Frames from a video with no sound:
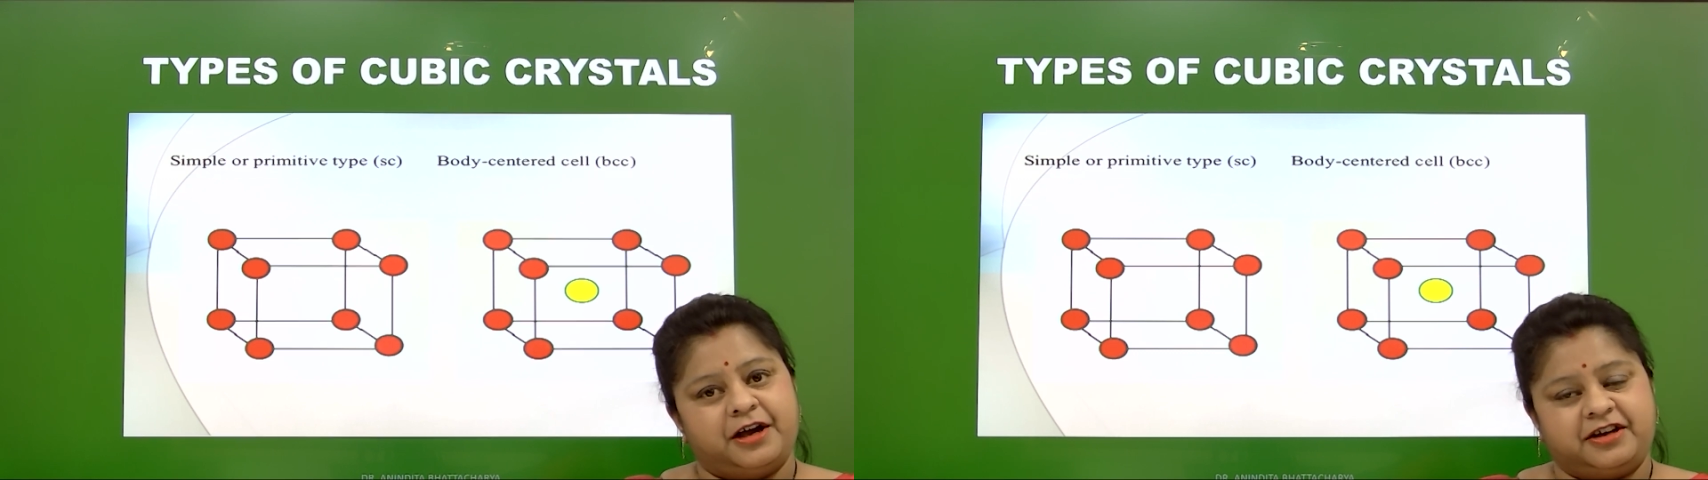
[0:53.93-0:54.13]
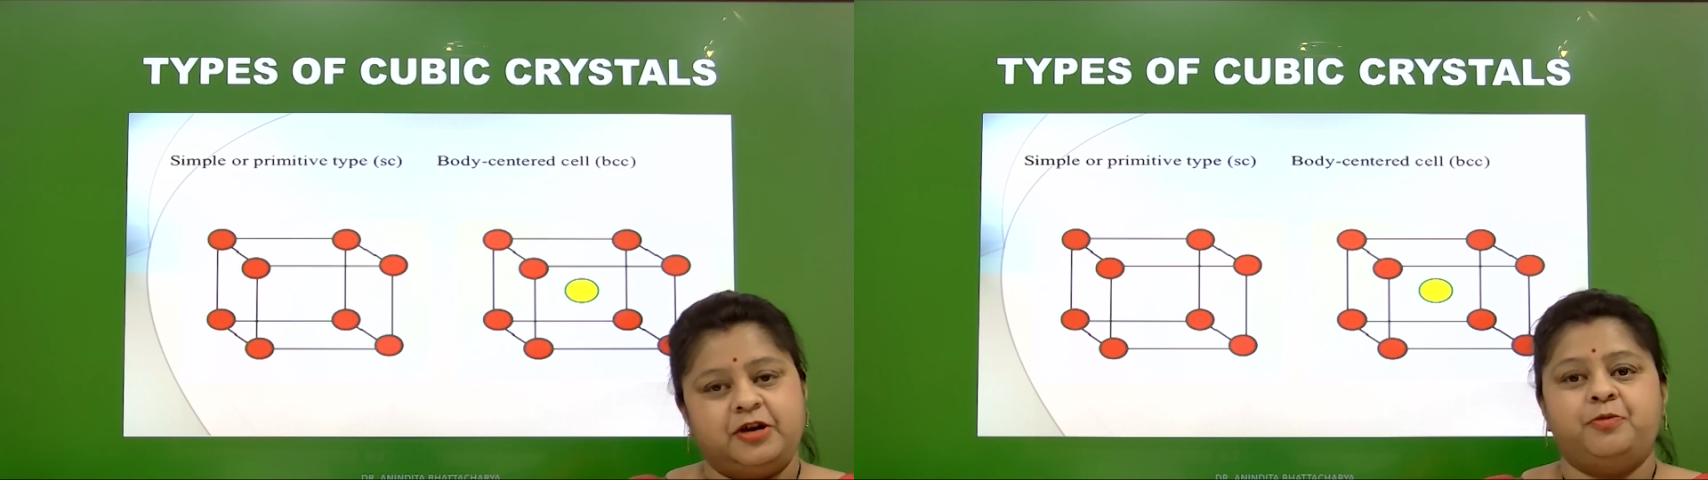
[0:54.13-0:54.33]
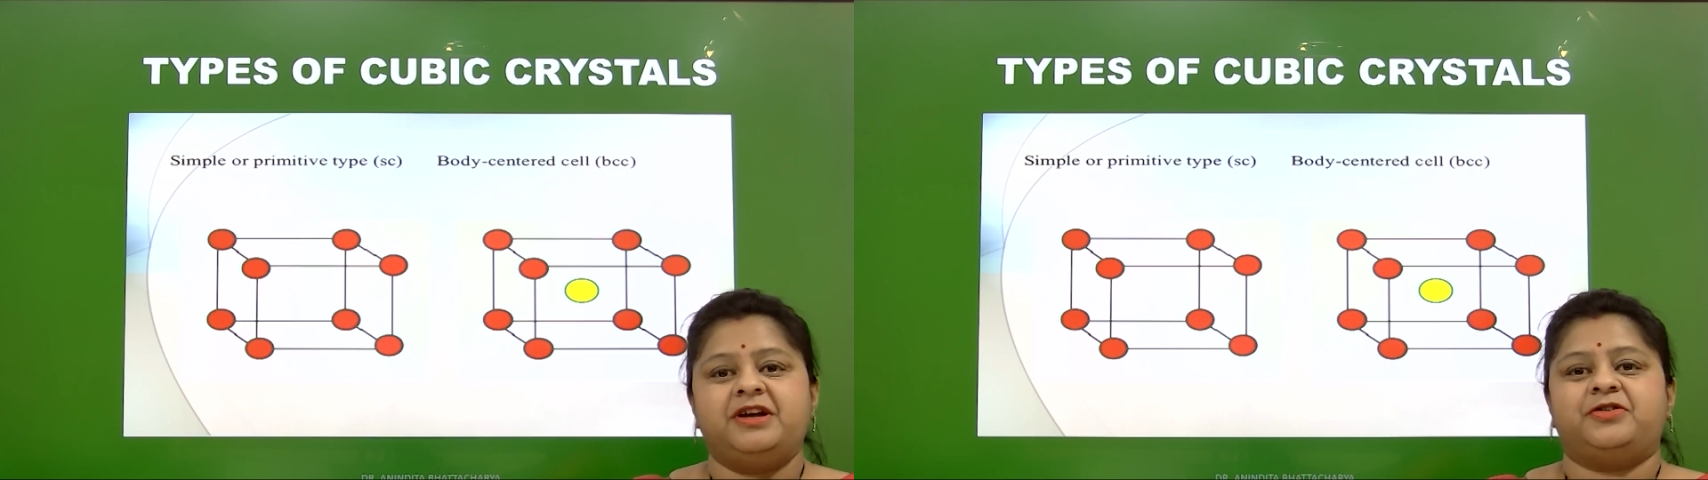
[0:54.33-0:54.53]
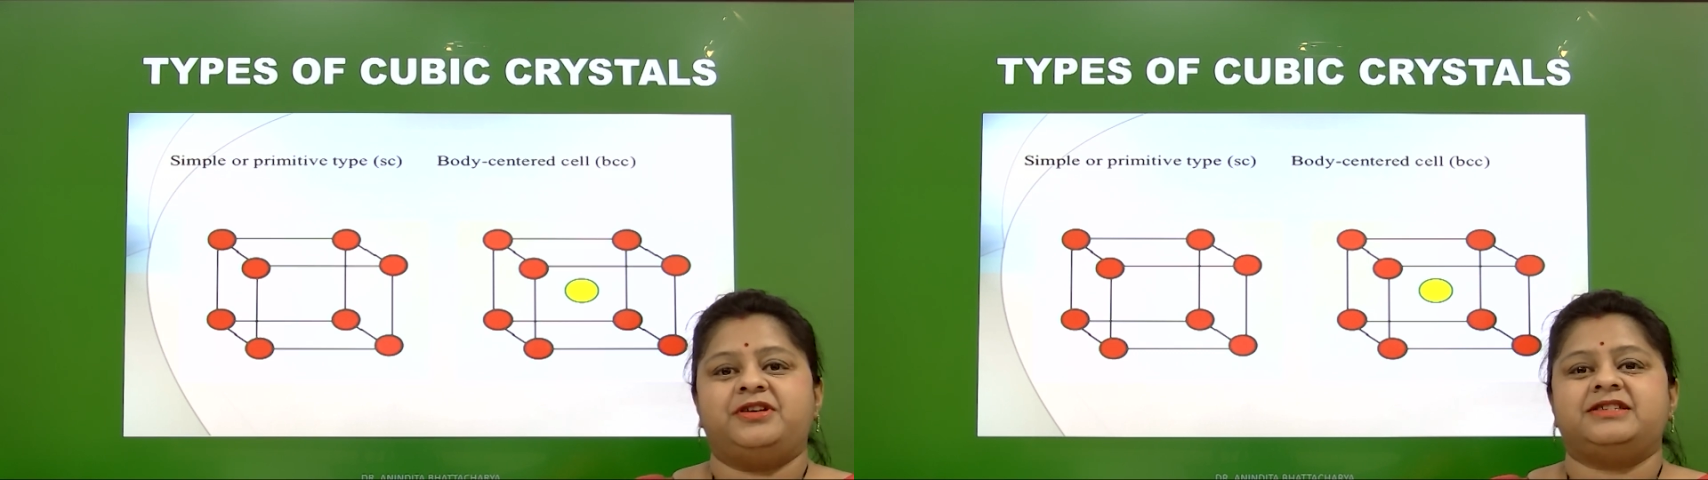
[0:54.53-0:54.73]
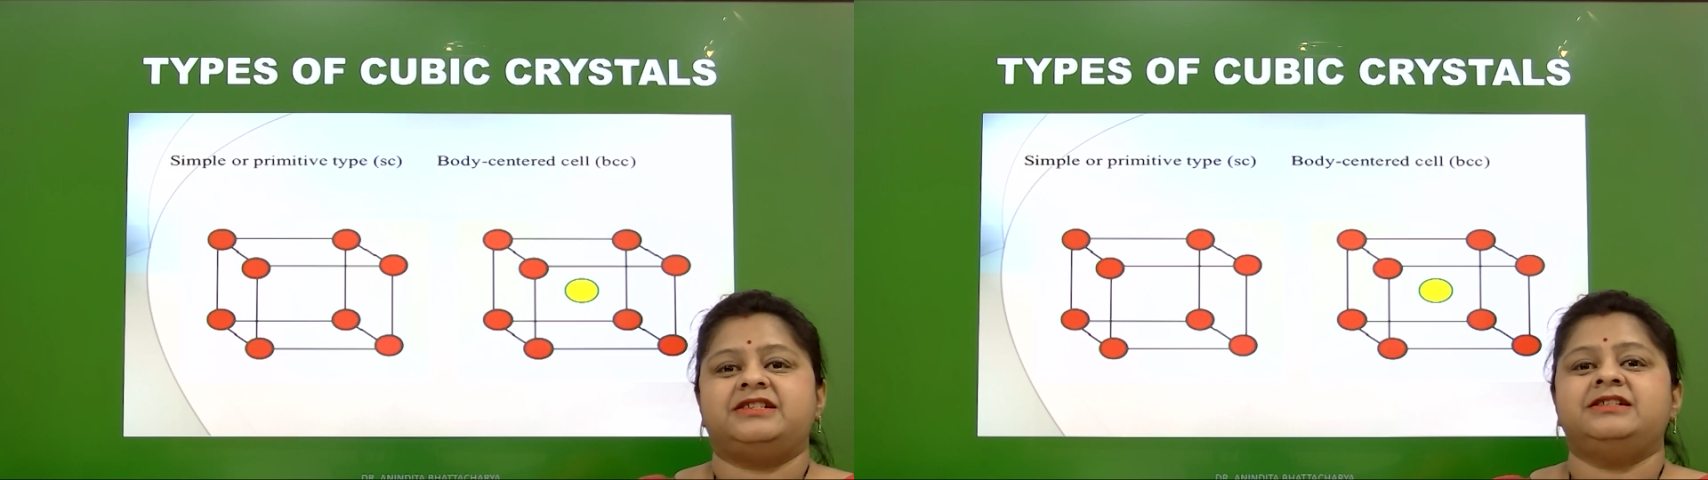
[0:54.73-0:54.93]
cubic
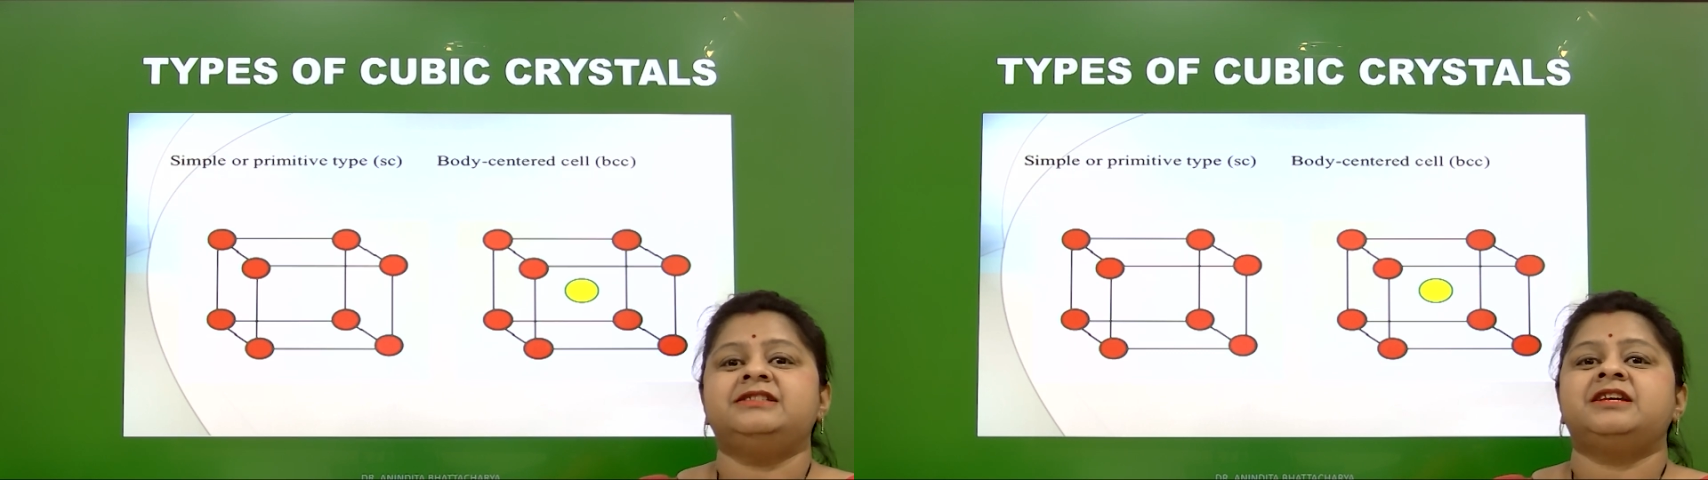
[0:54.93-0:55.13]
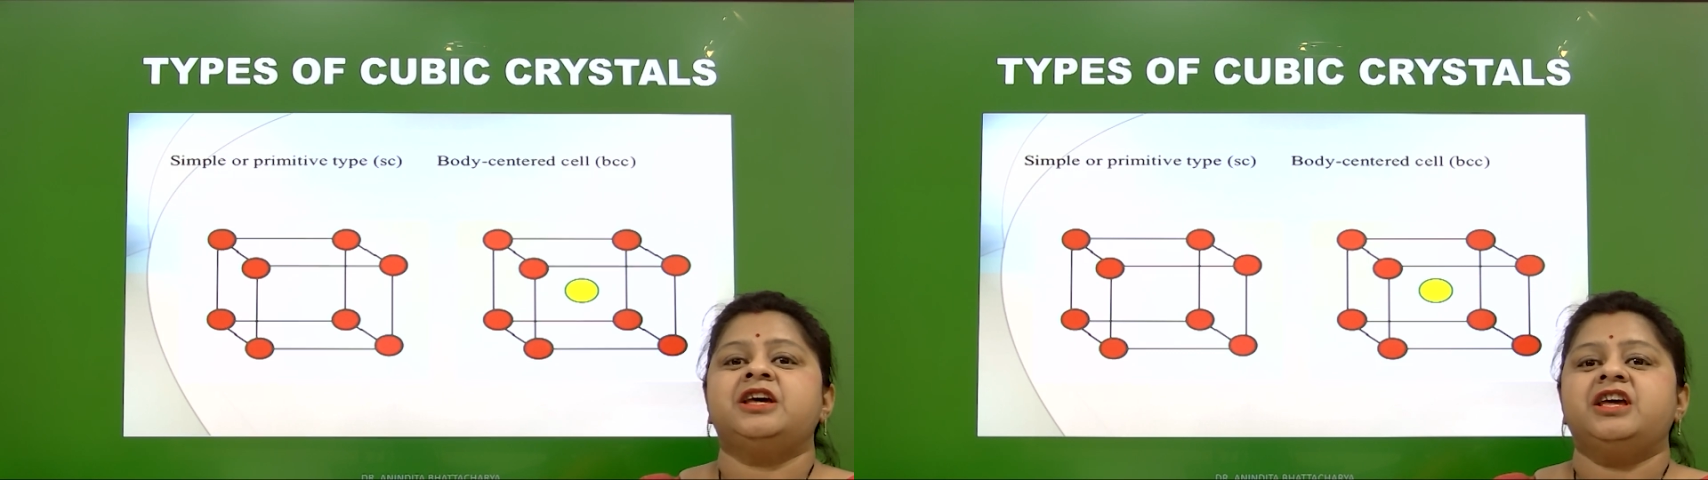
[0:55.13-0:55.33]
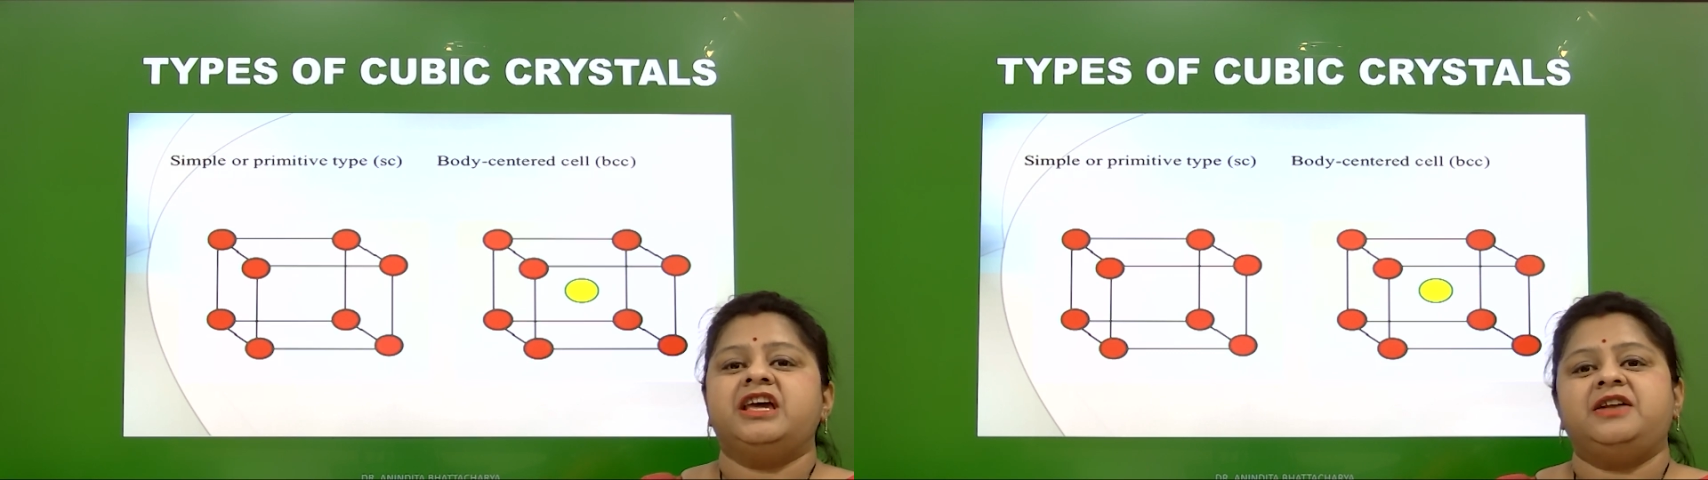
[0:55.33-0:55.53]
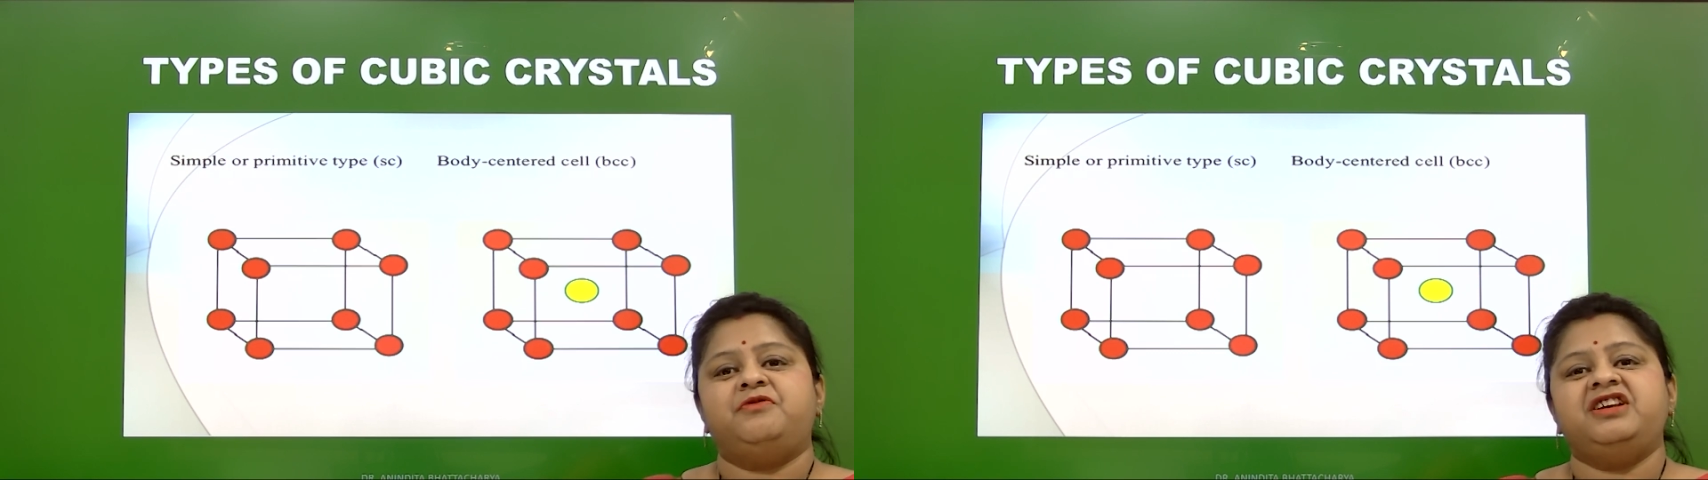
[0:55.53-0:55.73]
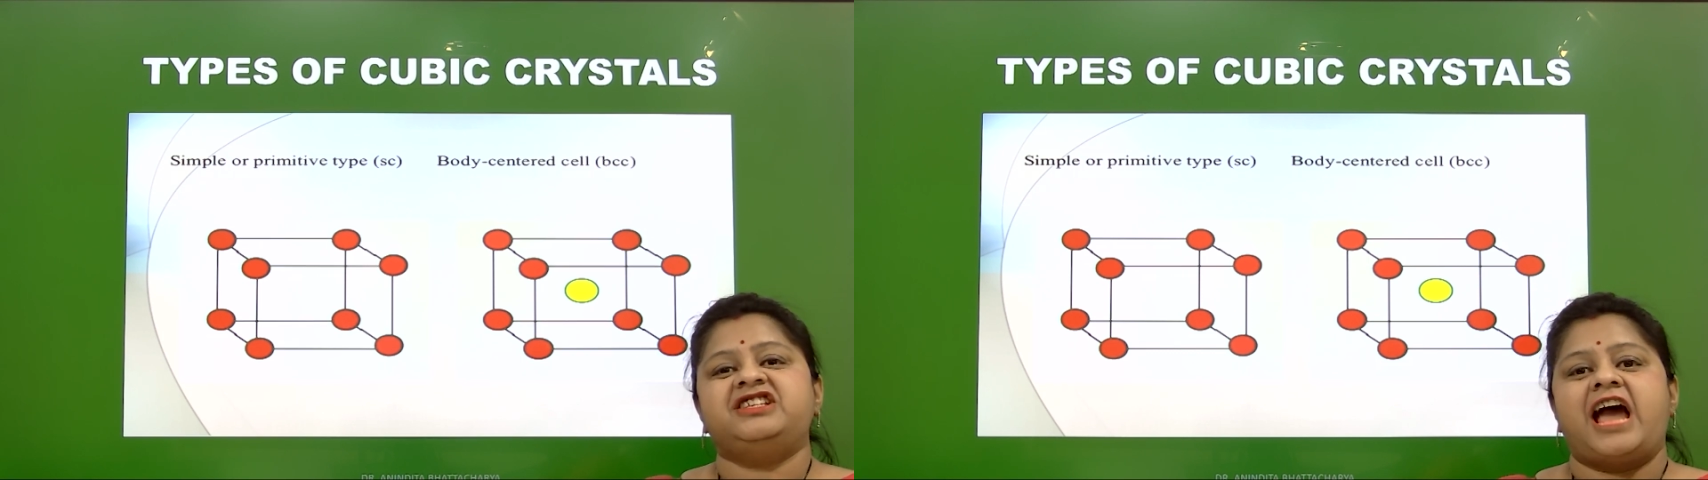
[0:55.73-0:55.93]
crystals in which